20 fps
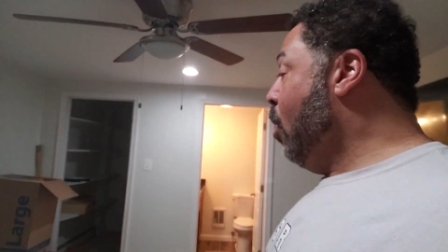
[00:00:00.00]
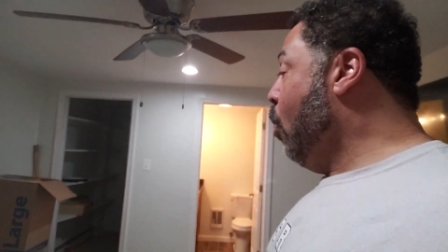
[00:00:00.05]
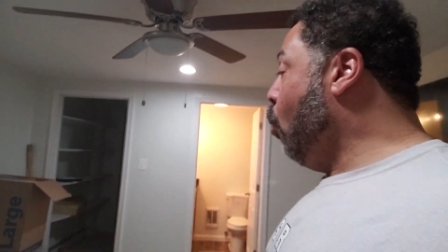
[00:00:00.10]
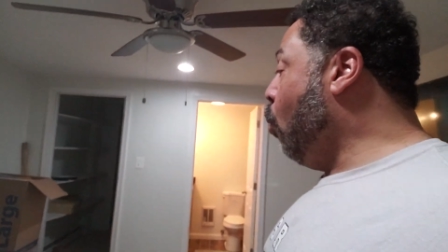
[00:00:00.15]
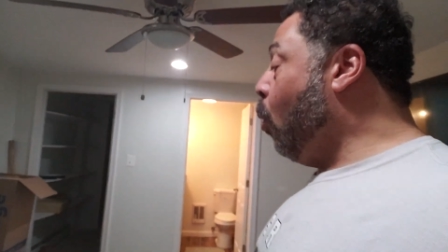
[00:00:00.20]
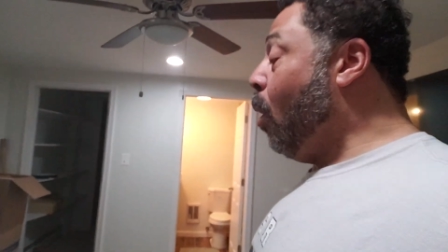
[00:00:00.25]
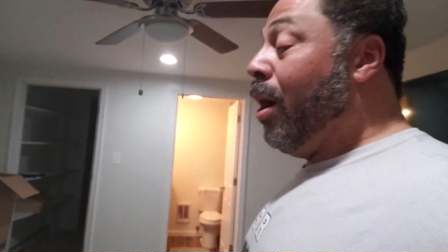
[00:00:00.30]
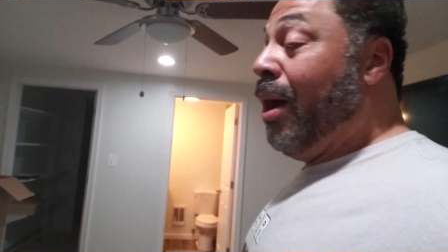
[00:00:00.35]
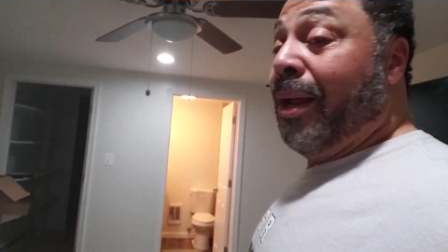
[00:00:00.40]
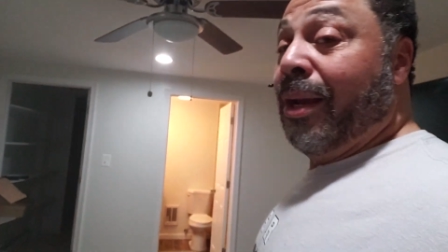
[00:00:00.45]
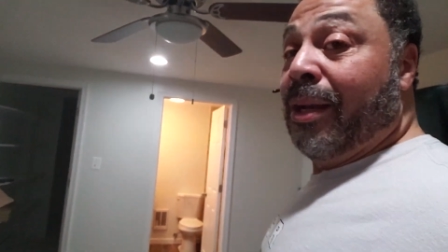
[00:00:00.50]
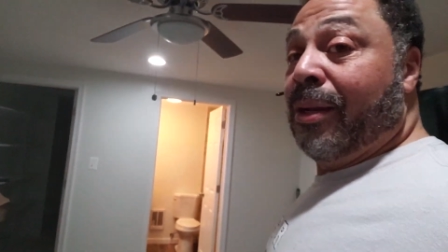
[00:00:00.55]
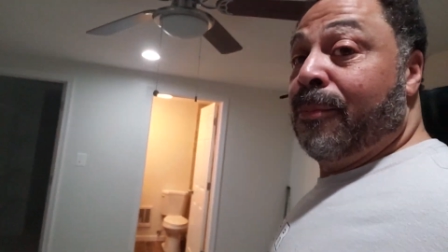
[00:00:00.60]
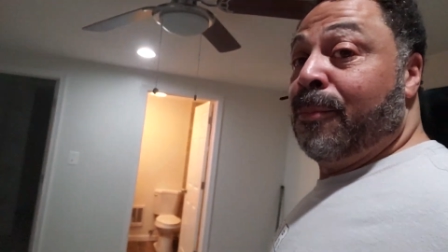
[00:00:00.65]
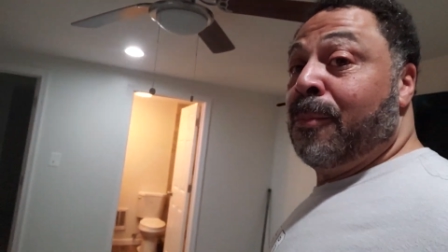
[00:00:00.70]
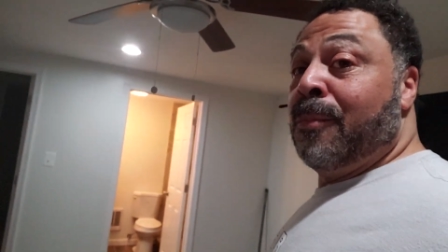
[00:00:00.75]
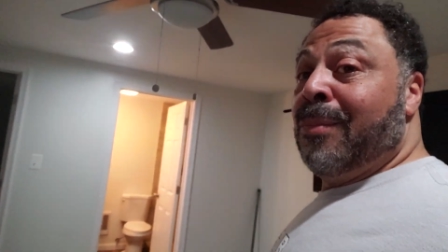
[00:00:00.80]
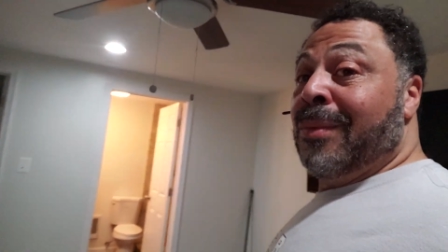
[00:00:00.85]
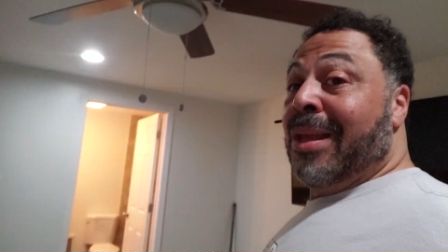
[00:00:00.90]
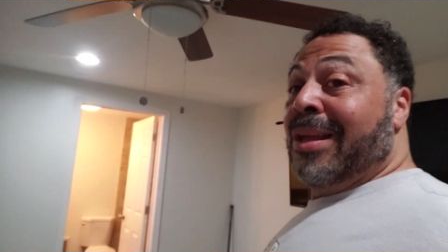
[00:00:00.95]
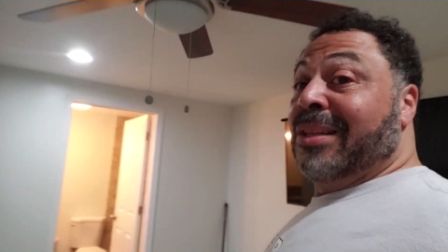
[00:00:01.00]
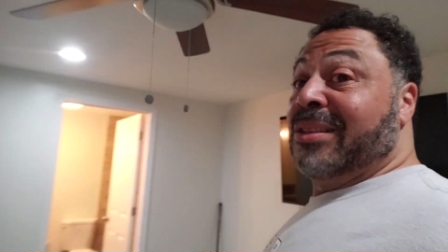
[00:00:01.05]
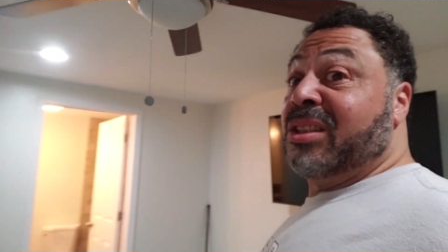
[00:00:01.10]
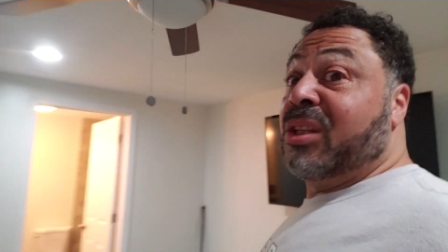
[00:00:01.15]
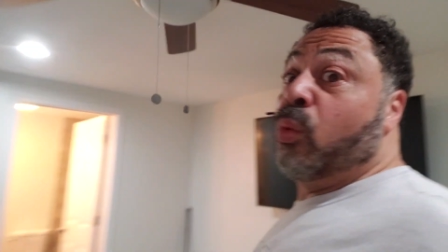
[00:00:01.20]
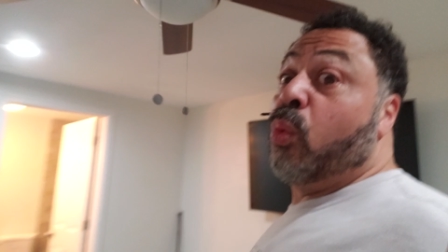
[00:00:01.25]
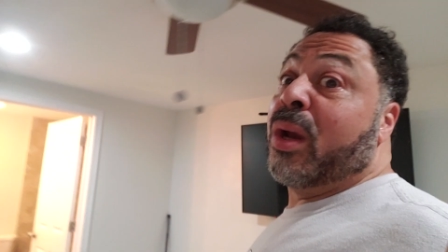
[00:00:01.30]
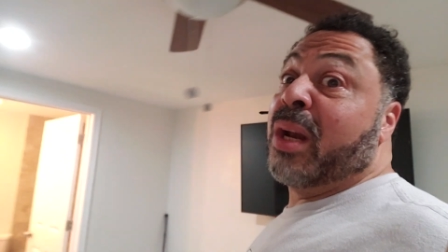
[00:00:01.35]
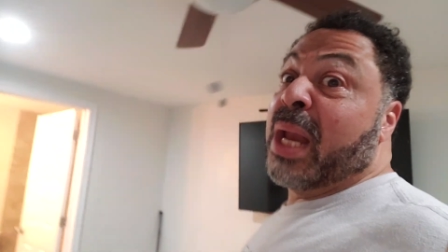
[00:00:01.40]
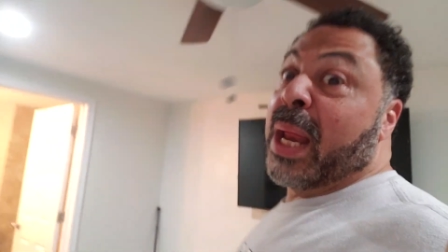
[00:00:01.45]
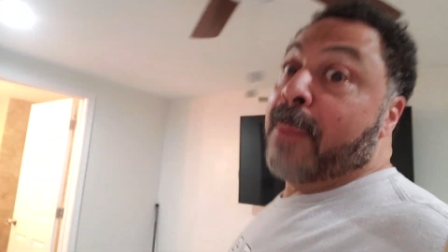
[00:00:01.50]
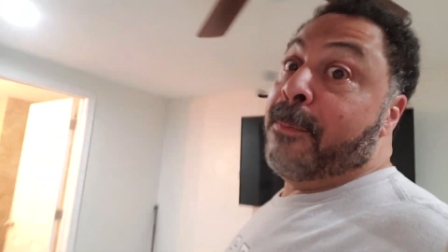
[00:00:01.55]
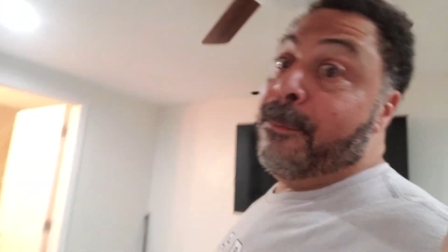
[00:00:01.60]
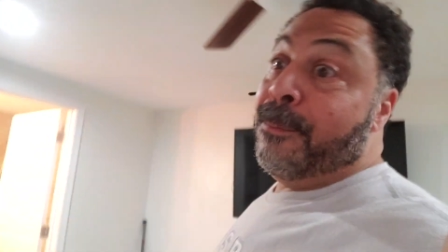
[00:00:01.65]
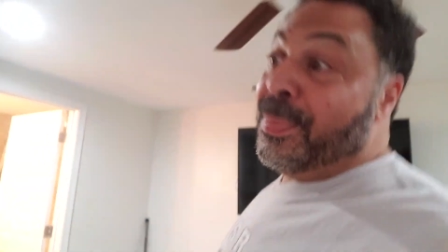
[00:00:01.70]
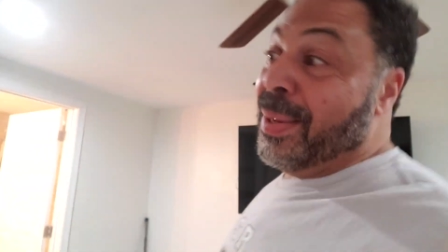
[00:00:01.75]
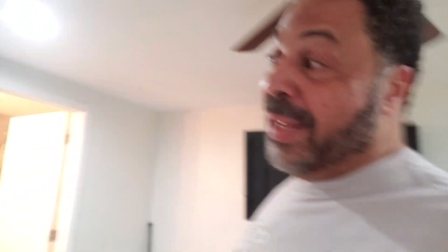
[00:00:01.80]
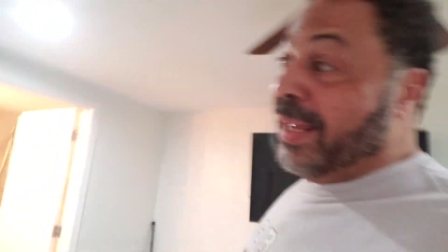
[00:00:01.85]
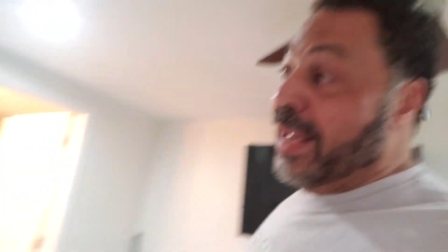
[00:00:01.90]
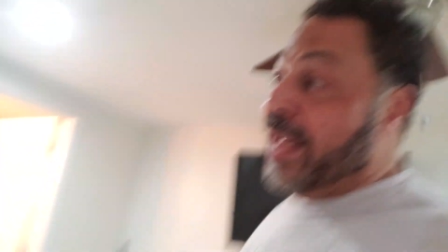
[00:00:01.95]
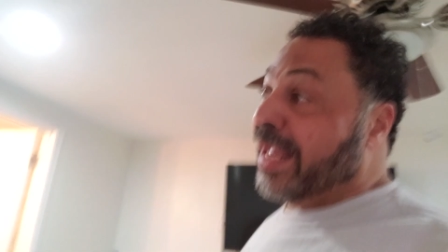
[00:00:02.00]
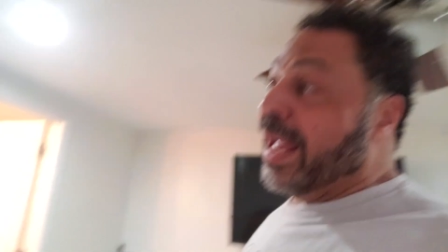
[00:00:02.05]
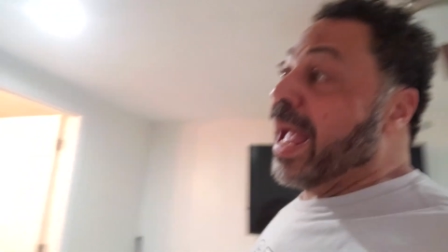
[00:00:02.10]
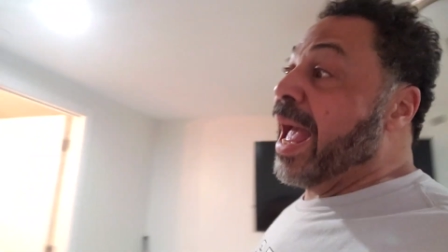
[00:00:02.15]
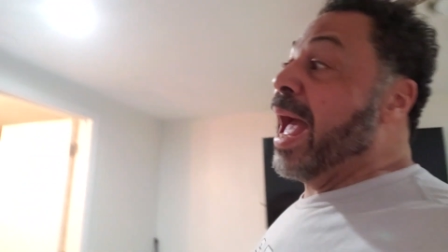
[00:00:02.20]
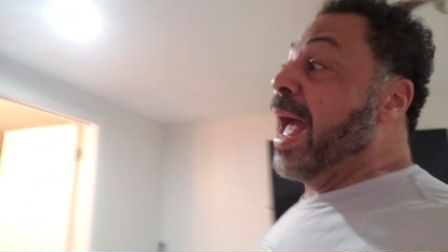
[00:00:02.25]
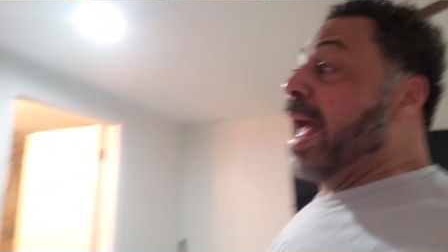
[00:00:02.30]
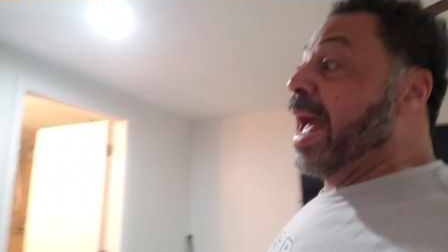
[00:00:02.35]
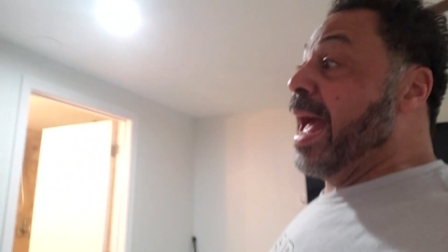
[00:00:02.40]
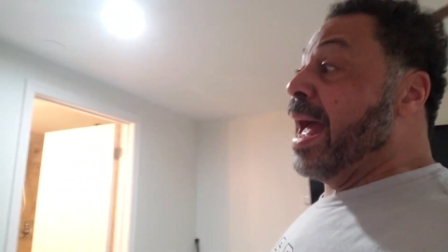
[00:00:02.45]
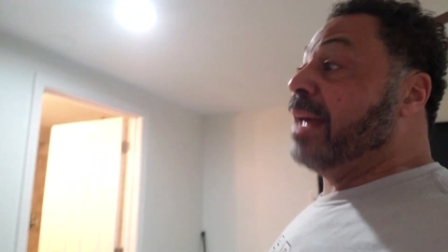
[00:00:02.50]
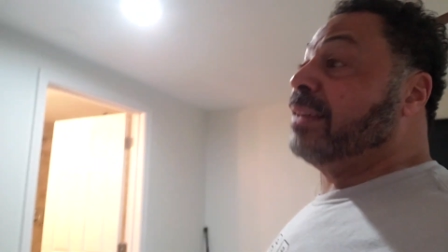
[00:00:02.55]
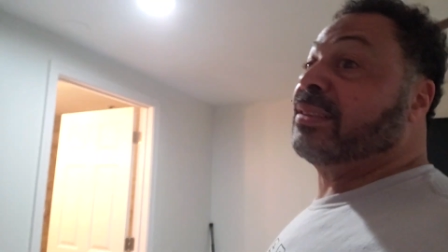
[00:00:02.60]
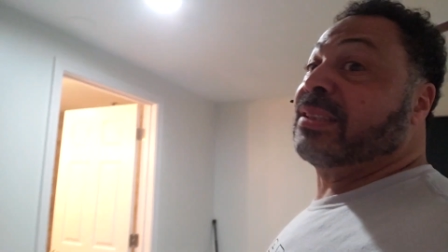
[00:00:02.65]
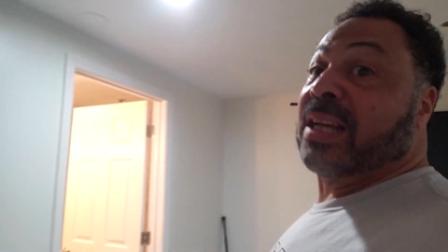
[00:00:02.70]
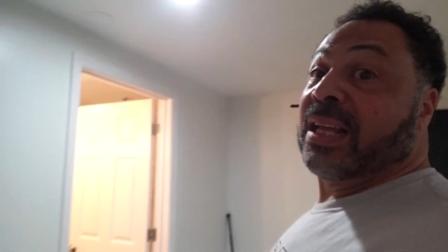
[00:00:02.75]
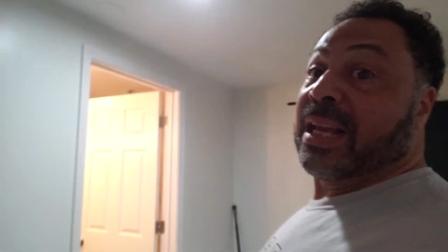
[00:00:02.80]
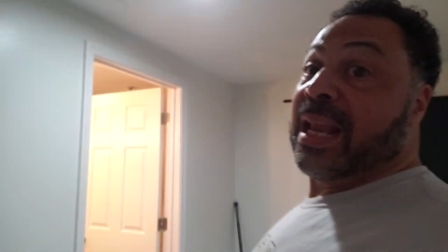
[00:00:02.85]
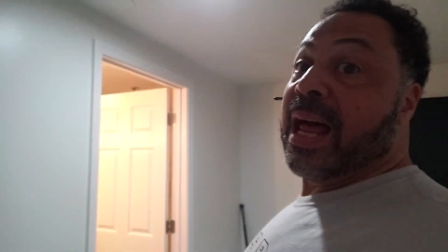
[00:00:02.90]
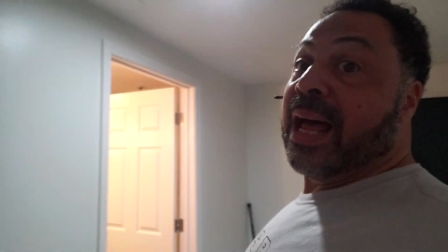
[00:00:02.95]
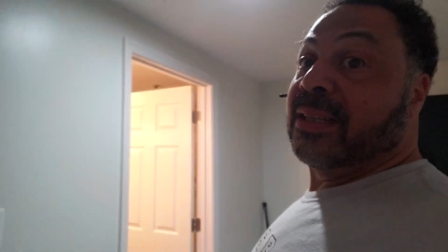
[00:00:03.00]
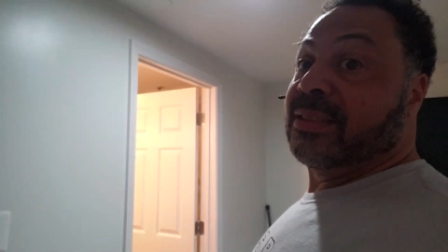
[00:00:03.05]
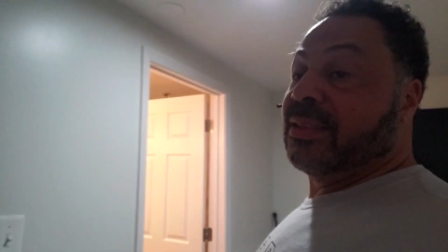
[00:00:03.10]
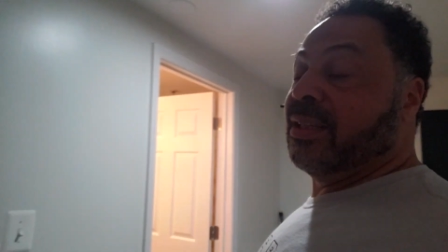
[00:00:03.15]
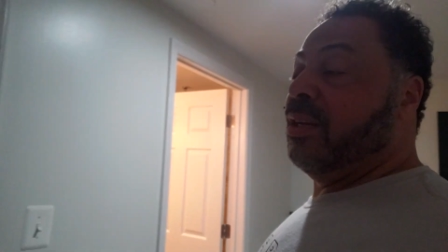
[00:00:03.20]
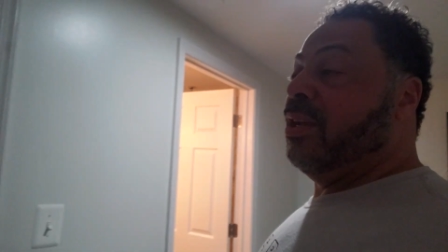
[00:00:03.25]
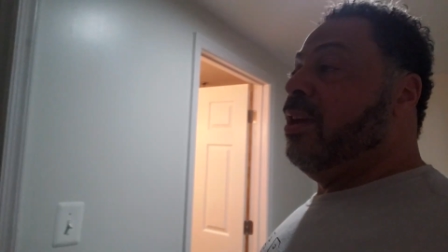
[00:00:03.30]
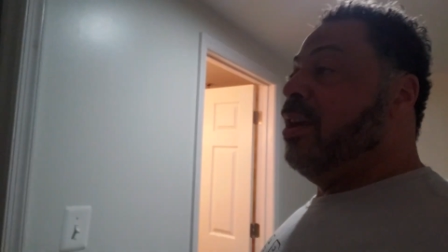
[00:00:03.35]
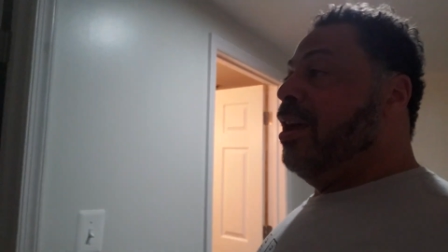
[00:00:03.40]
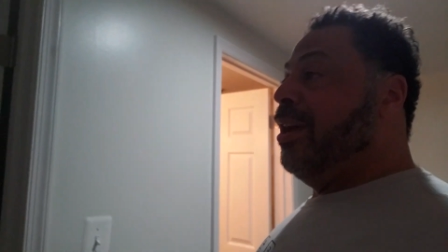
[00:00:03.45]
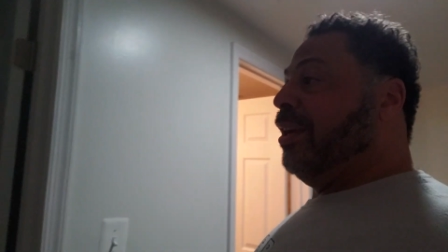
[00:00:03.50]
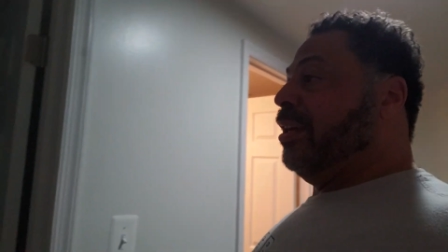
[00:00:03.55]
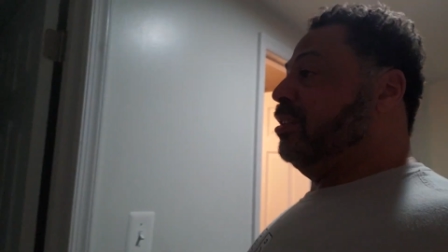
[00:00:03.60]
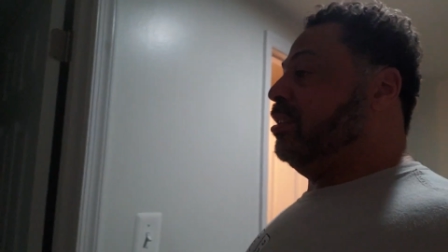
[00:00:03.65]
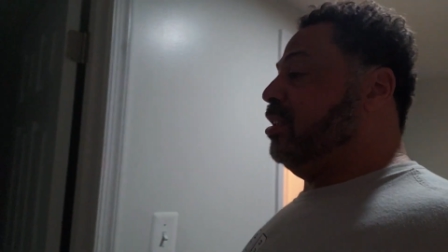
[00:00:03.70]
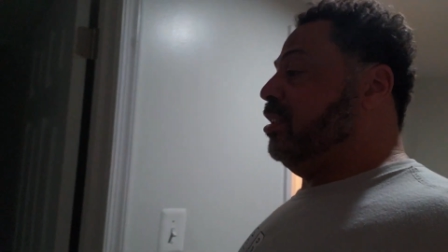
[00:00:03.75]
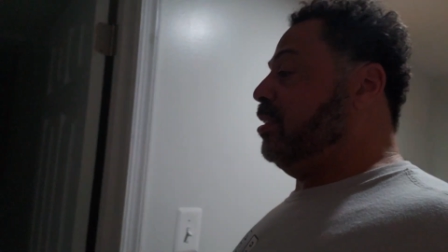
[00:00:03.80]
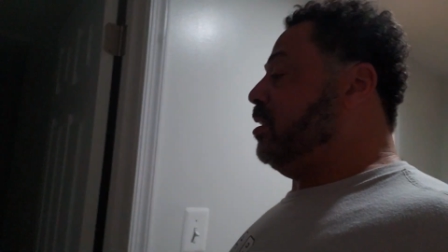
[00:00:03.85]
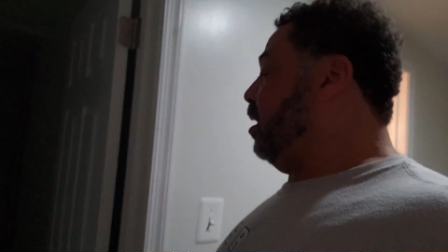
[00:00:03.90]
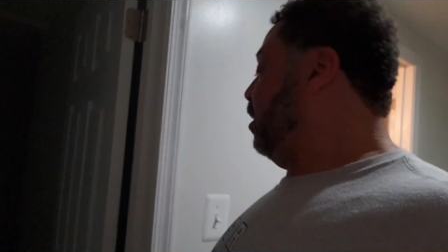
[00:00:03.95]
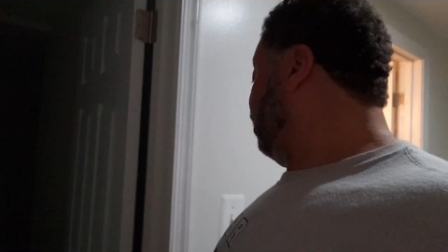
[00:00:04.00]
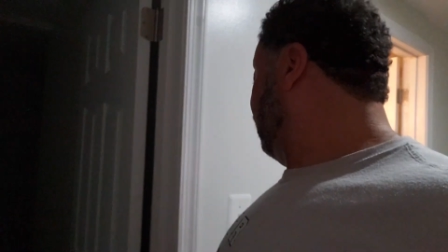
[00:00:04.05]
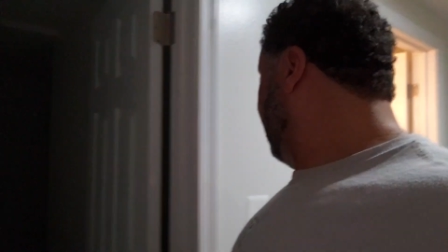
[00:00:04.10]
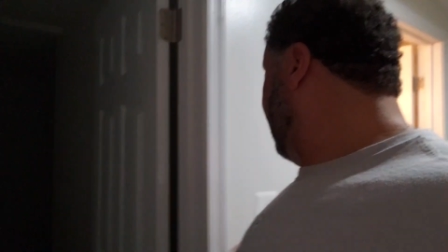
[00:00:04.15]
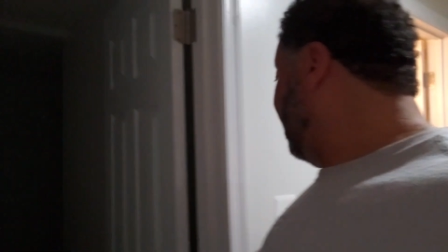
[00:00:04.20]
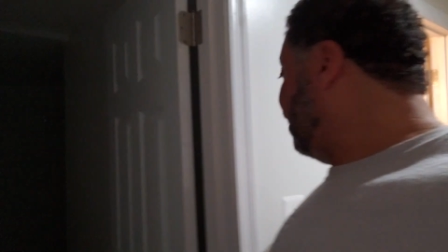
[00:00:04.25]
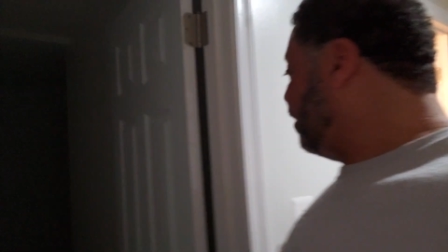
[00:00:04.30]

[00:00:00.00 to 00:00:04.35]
One, she wanted a big ass closet because she says she